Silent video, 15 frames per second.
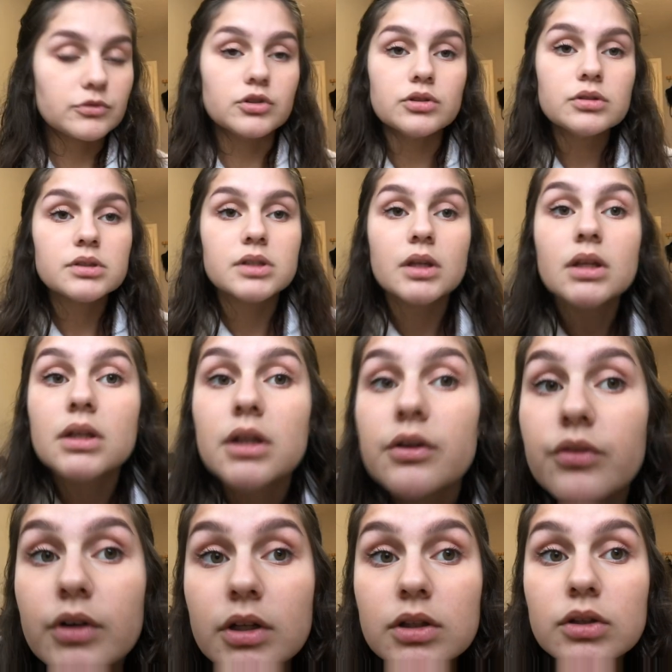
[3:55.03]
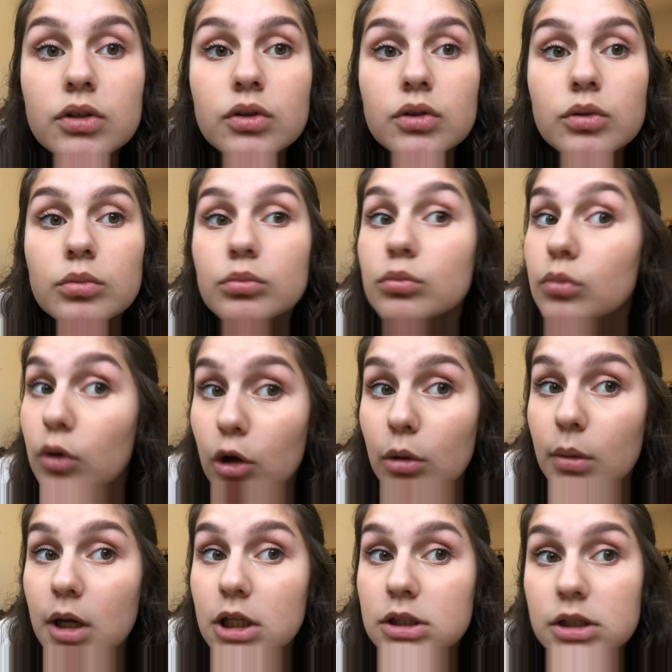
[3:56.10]
Do you see the difference? No
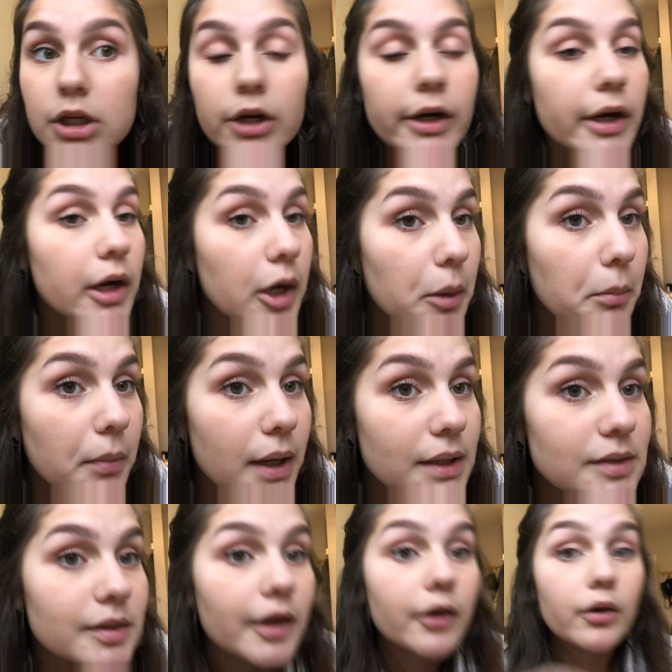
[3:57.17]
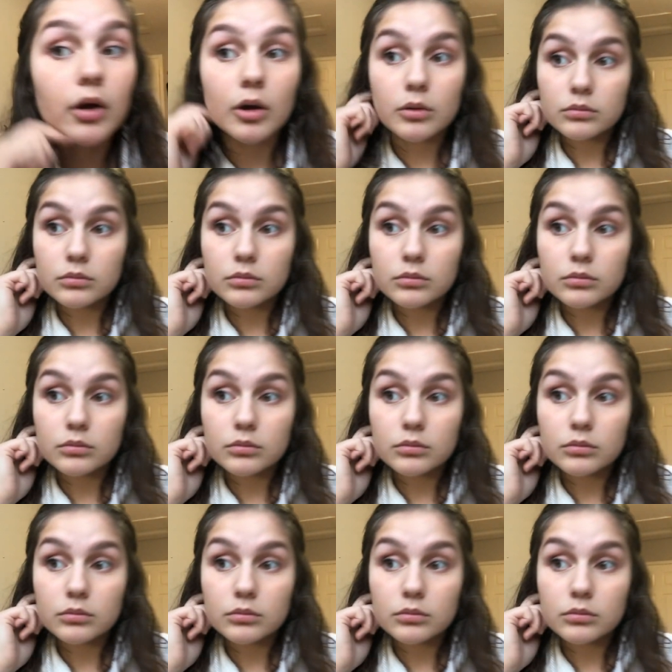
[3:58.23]
mascara, mascara.